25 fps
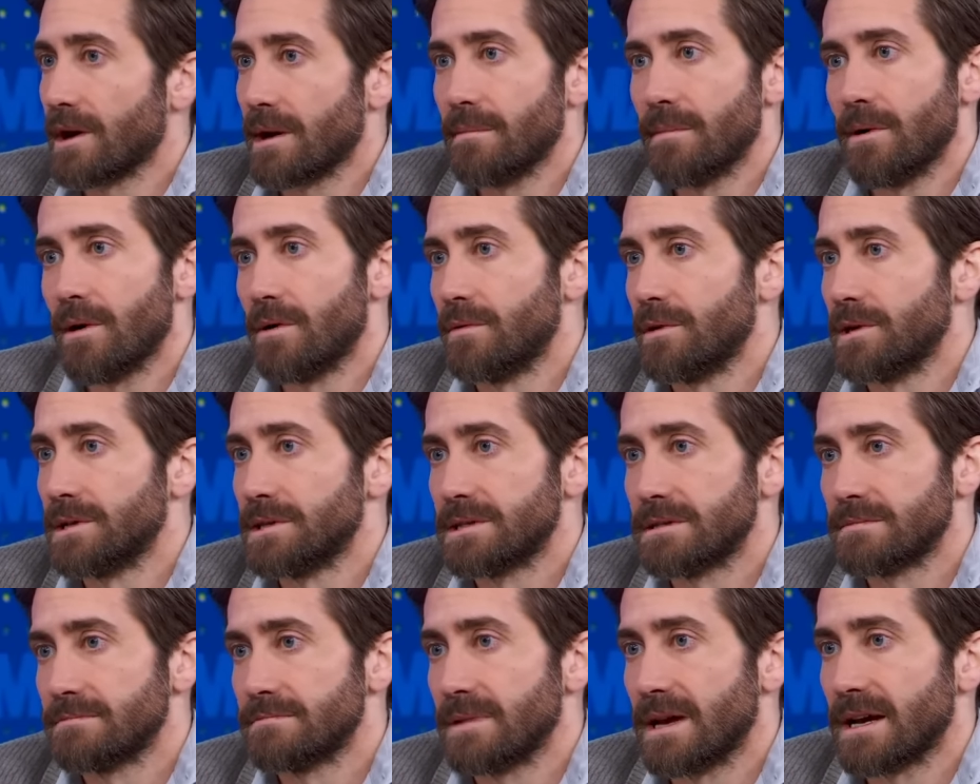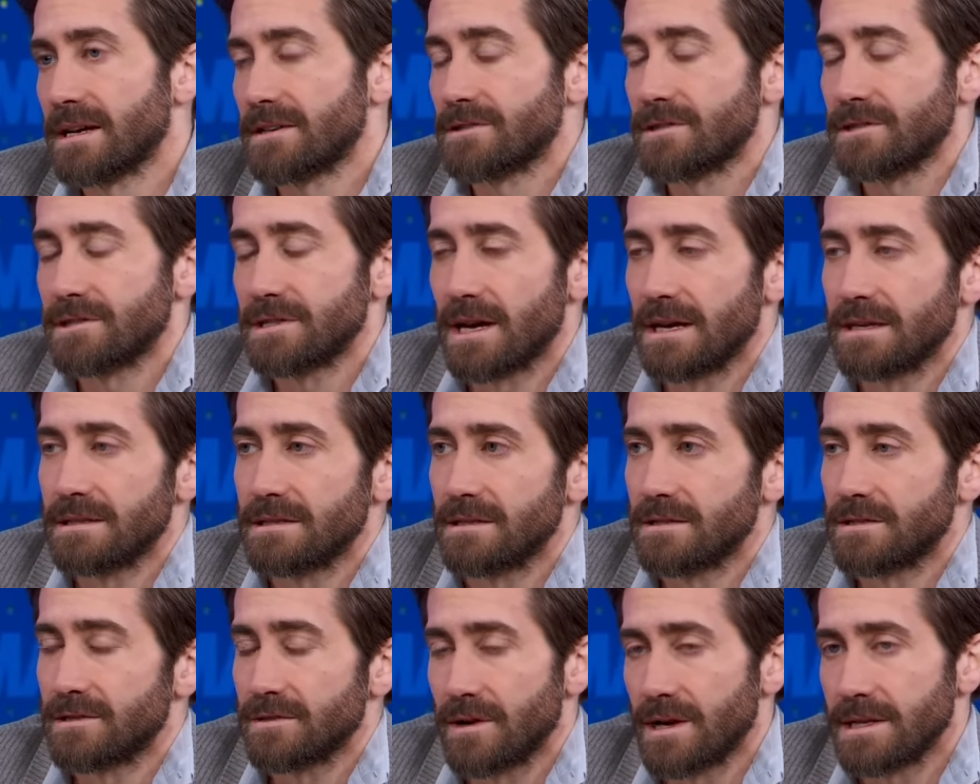I'm always
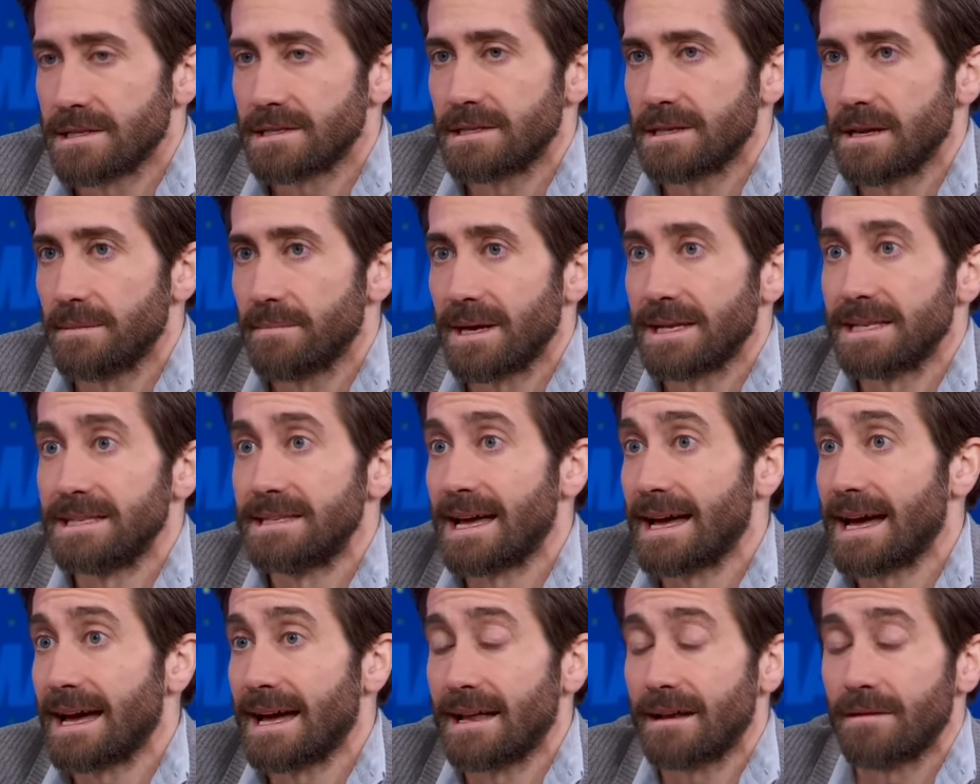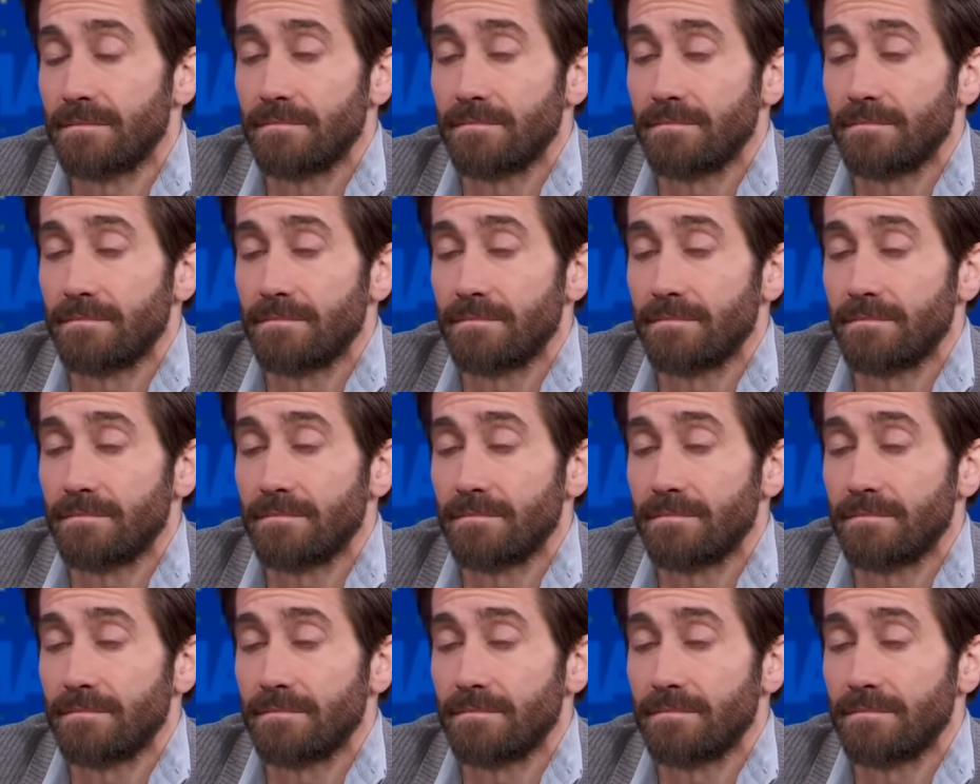exercising, so I stay. My dad